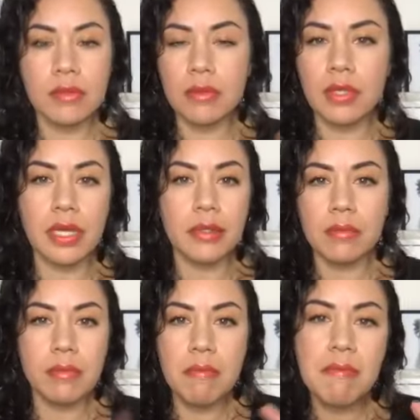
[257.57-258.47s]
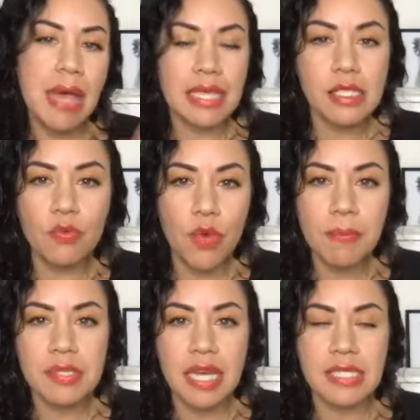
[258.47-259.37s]
like massive
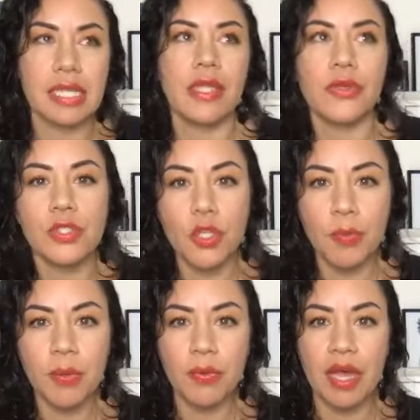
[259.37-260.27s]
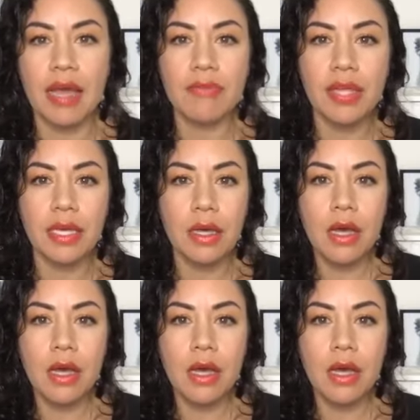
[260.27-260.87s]
websites, and then there's other people that have like